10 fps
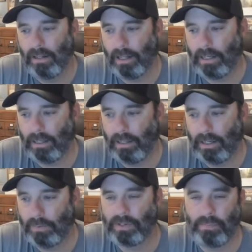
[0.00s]
Like,
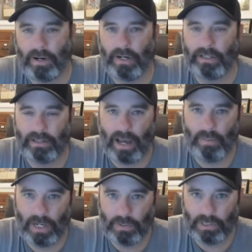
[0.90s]
there was a period of time
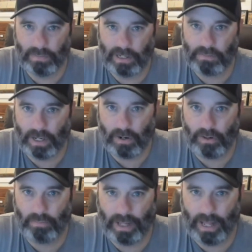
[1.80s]
when he was the best player
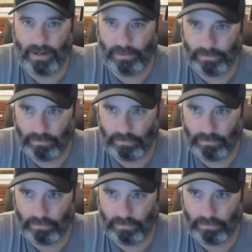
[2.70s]
on the planet.